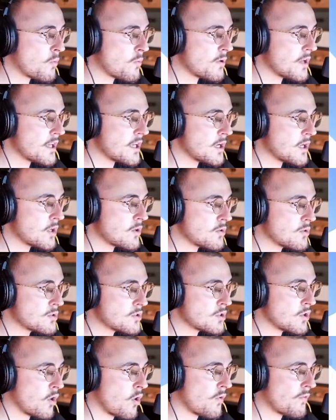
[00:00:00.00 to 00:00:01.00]
we
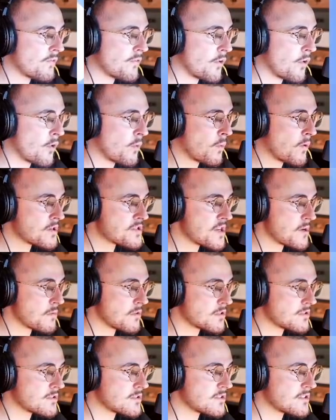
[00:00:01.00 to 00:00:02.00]
could go for what I
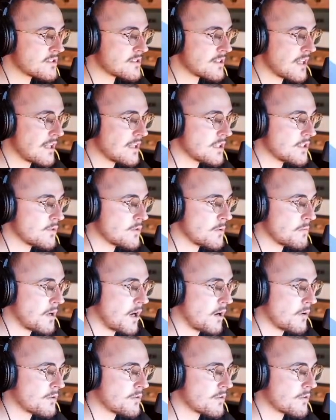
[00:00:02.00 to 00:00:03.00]
was telling you
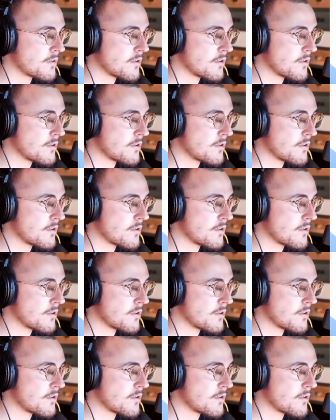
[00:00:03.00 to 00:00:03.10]
about